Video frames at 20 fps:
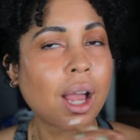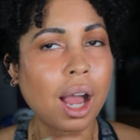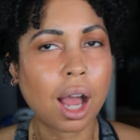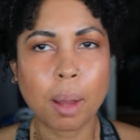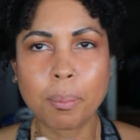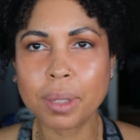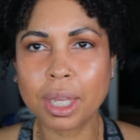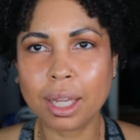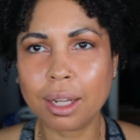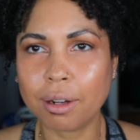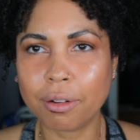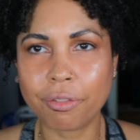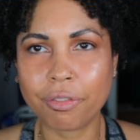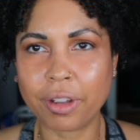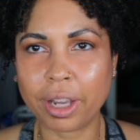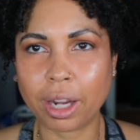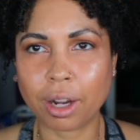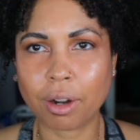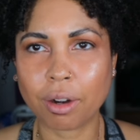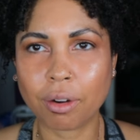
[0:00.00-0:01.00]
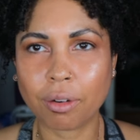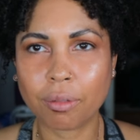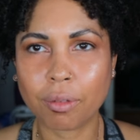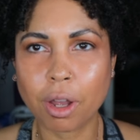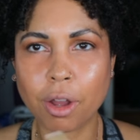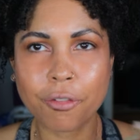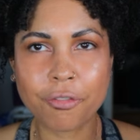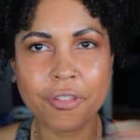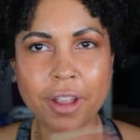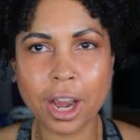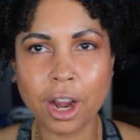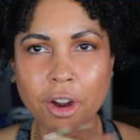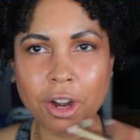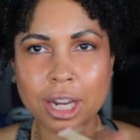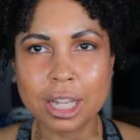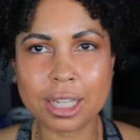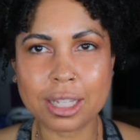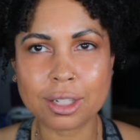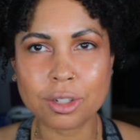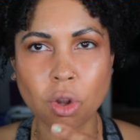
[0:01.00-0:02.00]
I'm getting Affair
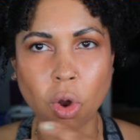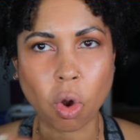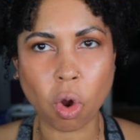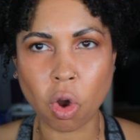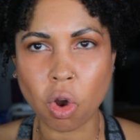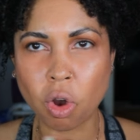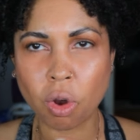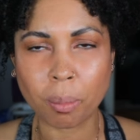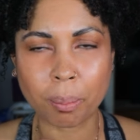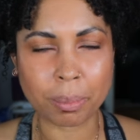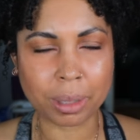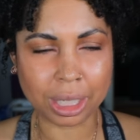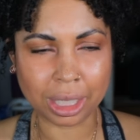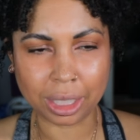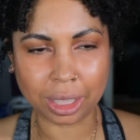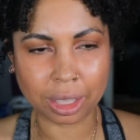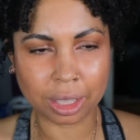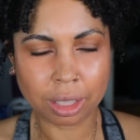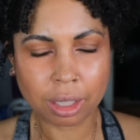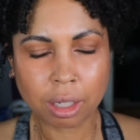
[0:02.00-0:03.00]
is all me,